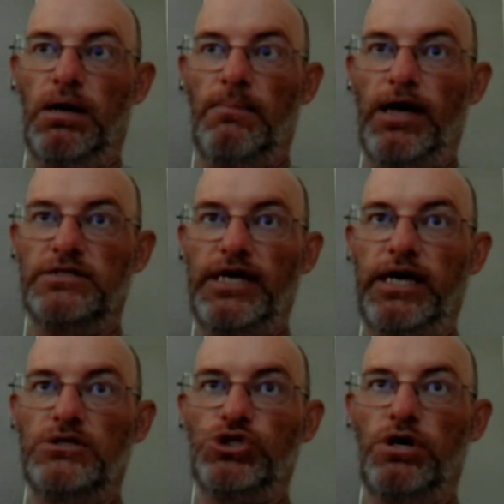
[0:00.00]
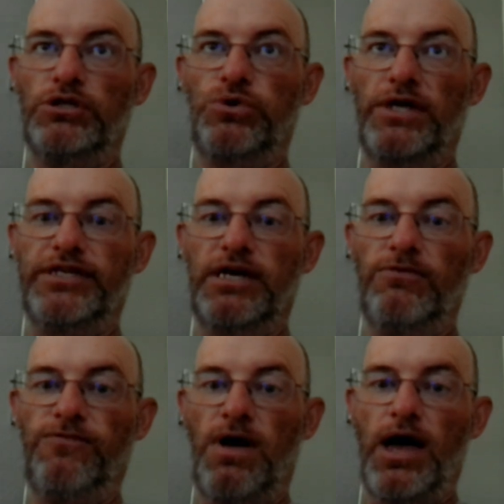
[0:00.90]
as they started to
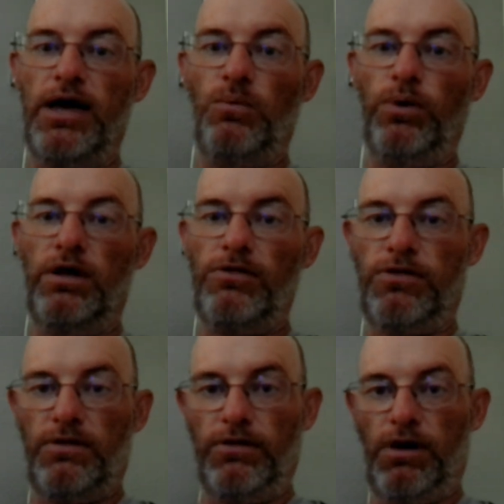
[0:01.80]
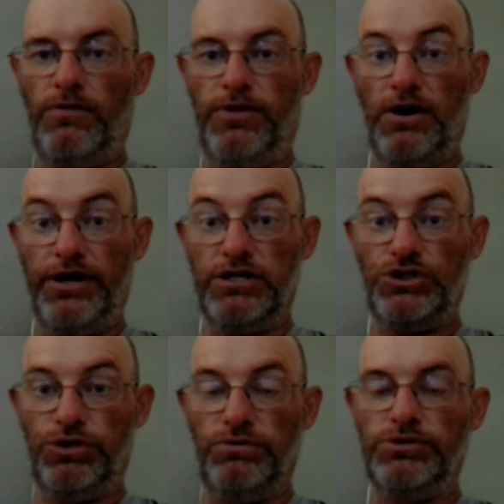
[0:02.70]
identify with their
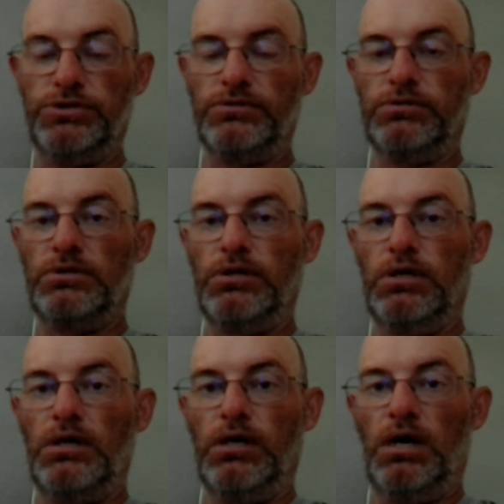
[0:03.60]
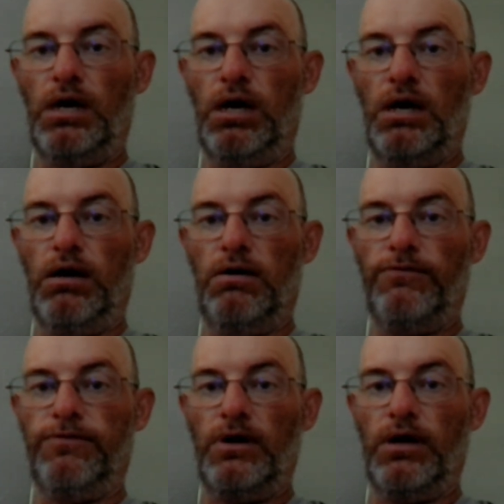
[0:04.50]
issues of
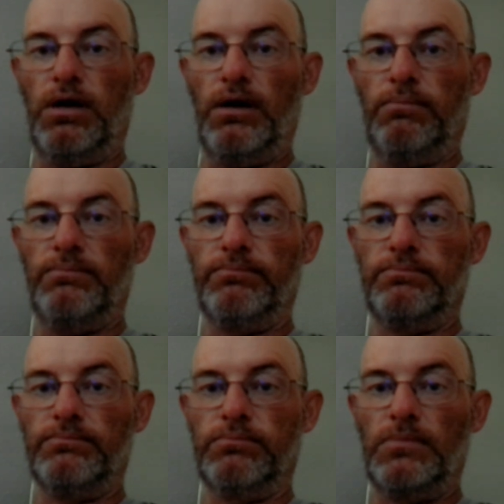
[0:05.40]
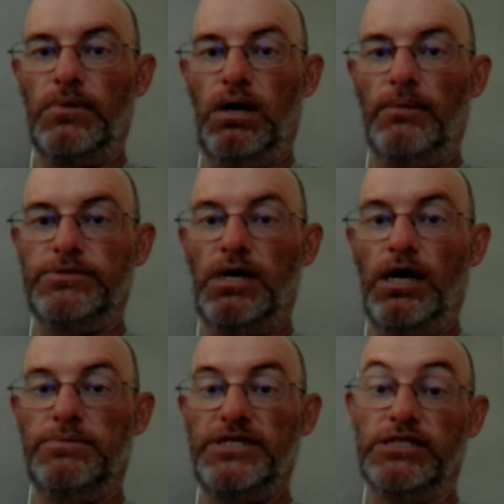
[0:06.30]

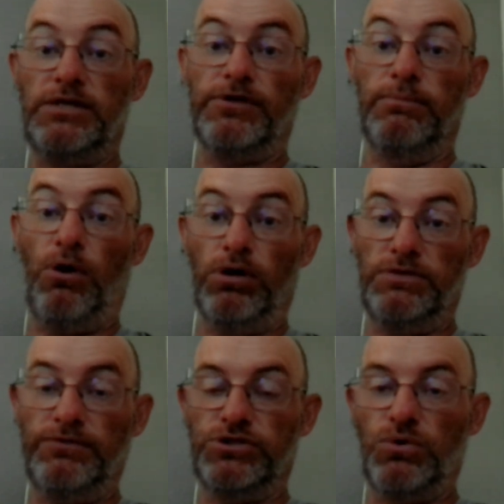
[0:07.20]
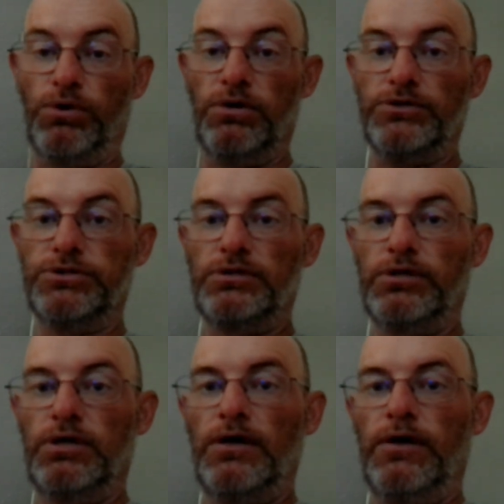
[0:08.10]
obsessive compulsive disorders,
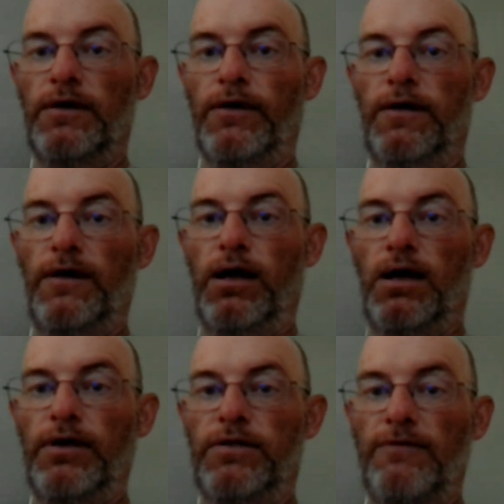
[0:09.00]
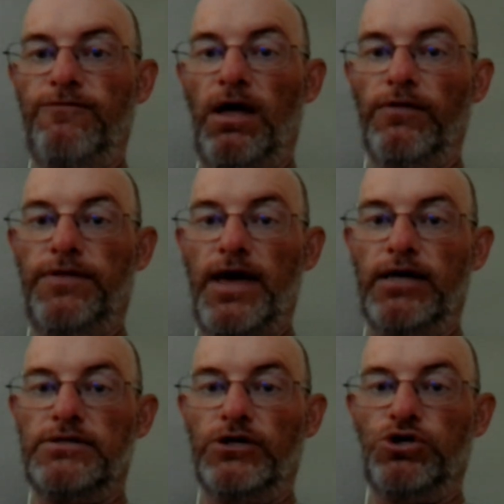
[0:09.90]
that felt
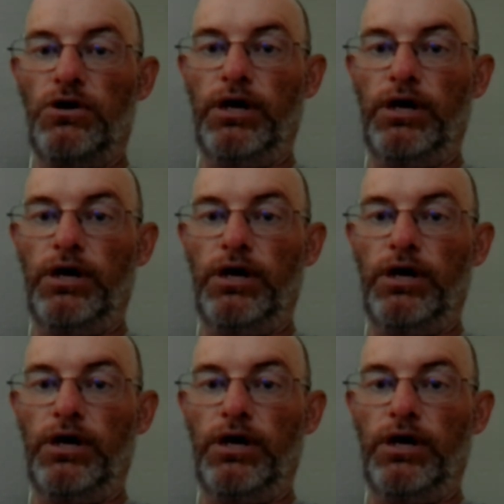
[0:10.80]
that Attorney